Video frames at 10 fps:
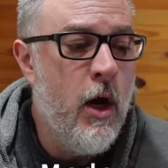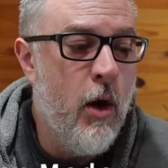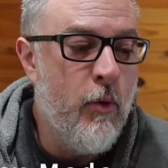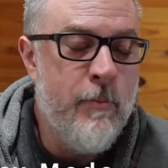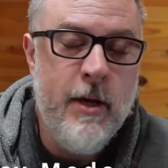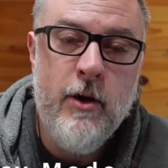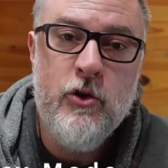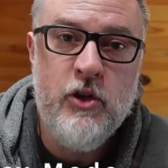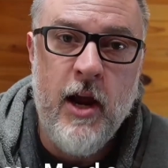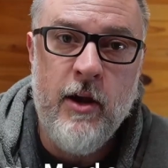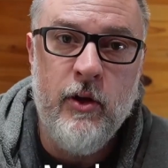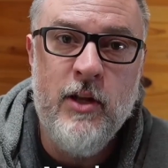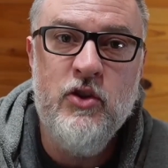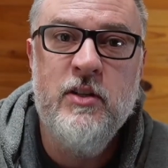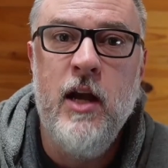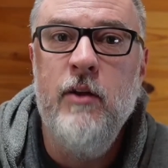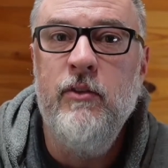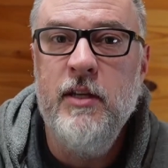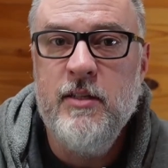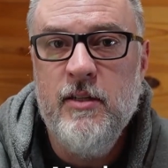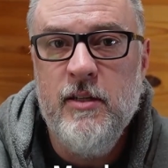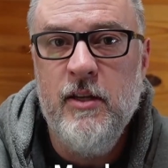repeater channel and just kind of listen to